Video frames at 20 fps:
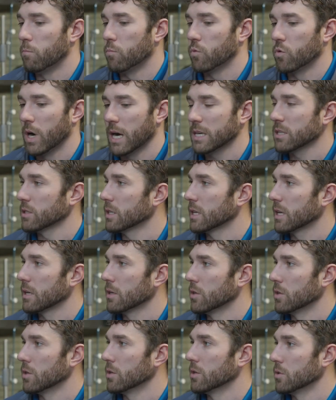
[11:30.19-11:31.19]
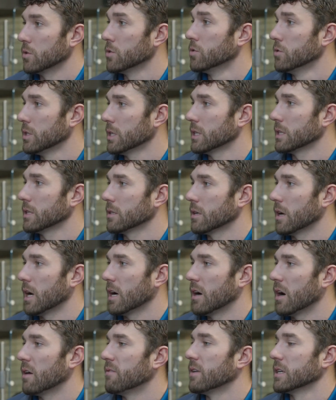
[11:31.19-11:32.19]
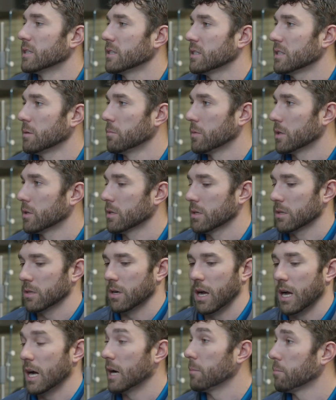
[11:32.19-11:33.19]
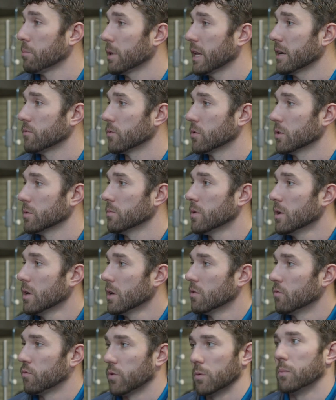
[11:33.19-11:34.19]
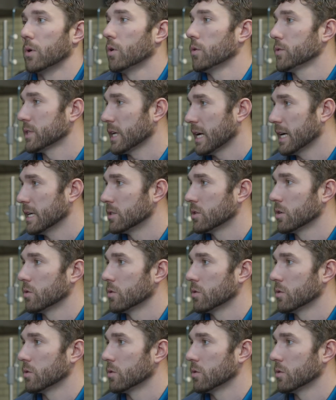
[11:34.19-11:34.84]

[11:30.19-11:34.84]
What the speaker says: We're actually using a very similar platform for both sides.